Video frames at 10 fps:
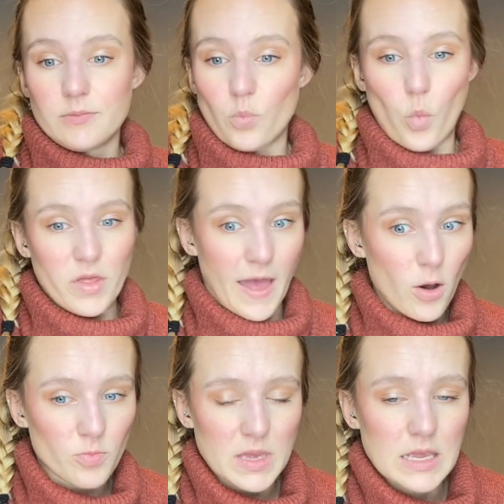
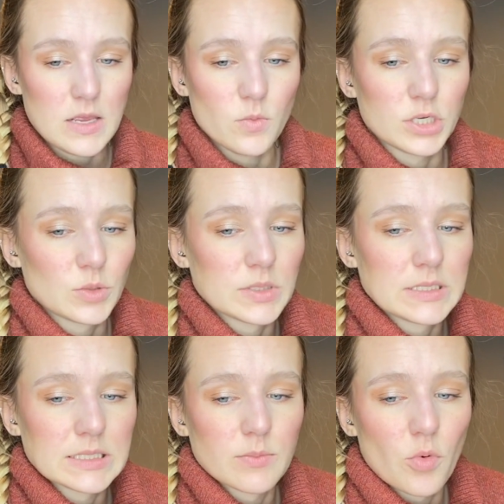without me, which was
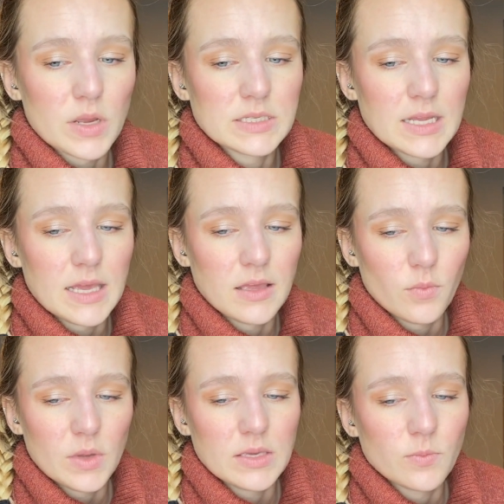disappointing.
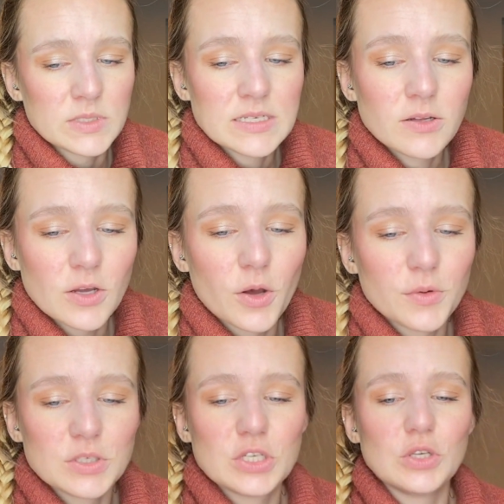We would still
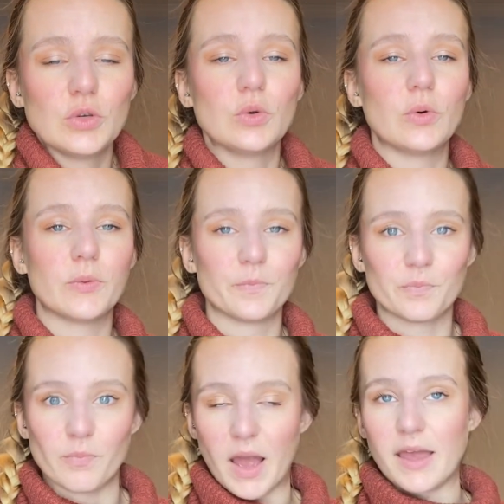go to
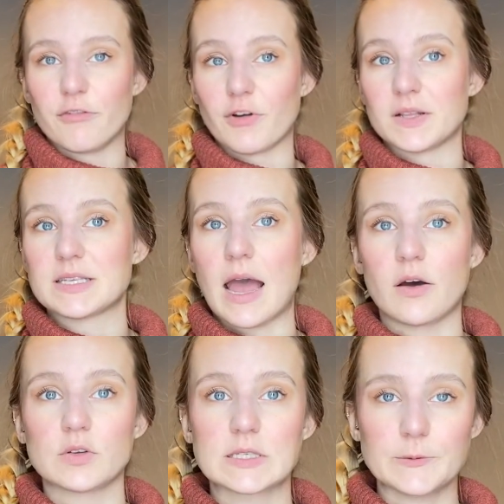my friend's
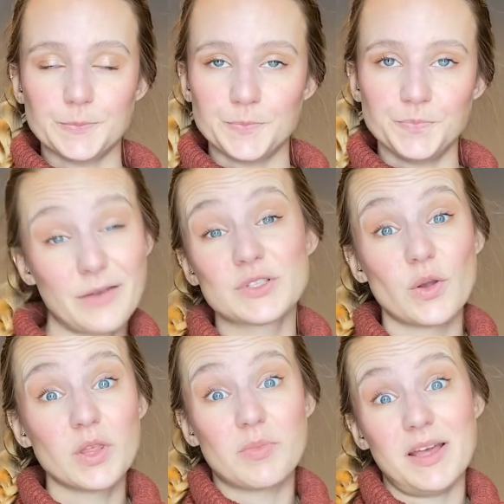house, and that was the
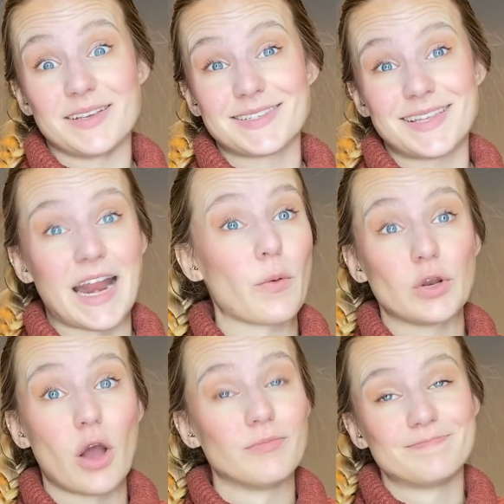only place that I would
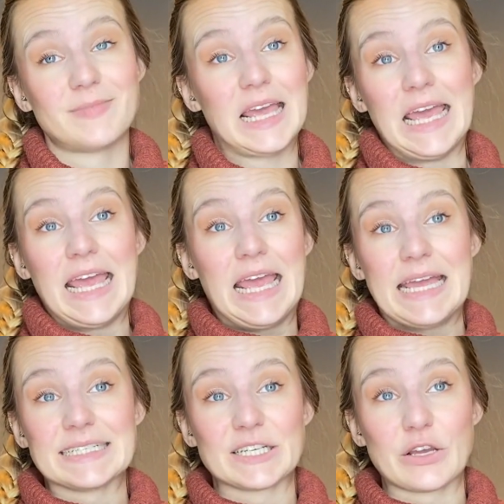go,
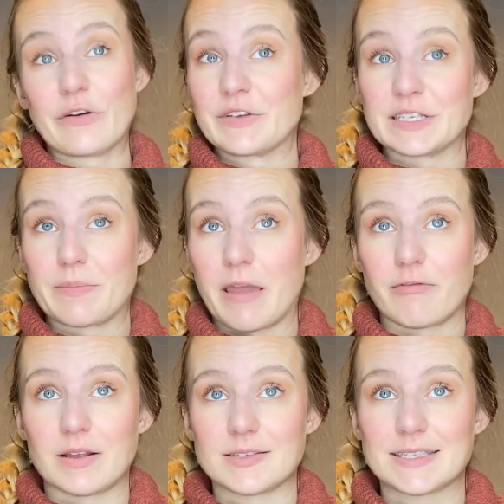is to go visit my
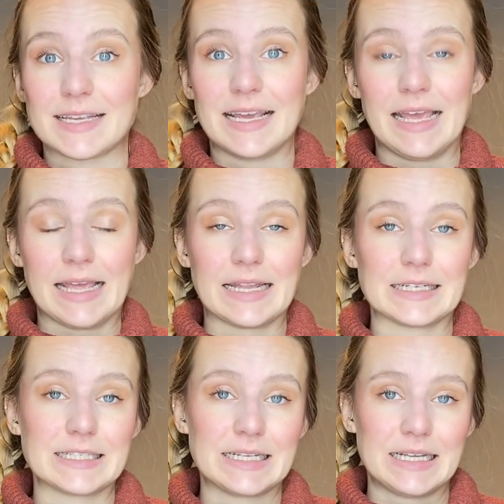friends.
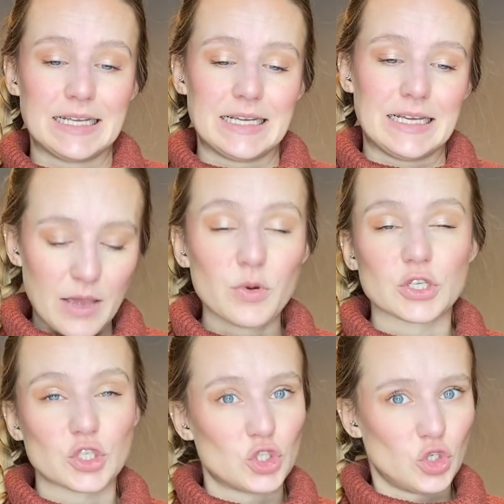And they were
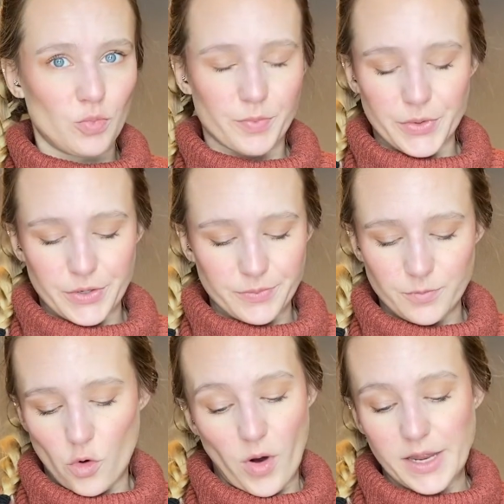super
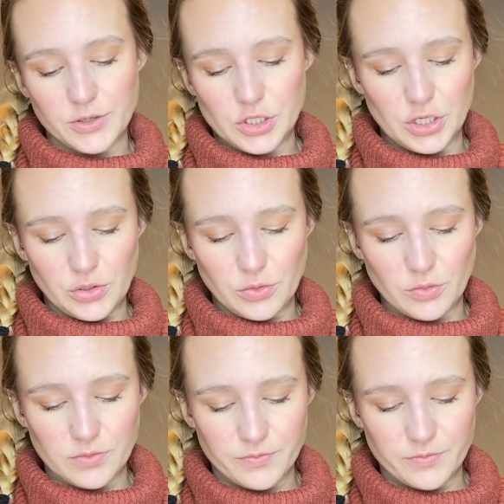great too.